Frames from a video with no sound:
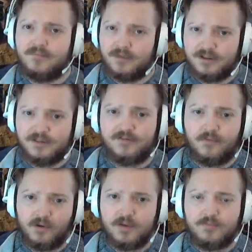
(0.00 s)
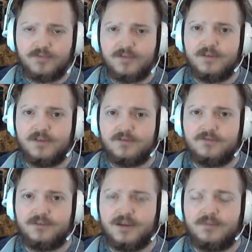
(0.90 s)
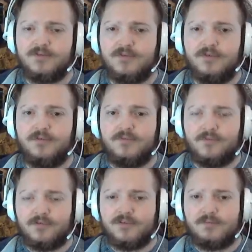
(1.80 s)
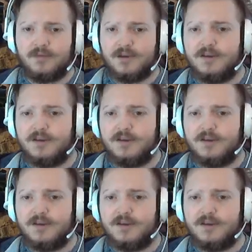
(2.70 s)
but it is 20% additional damage on your ferocious bite.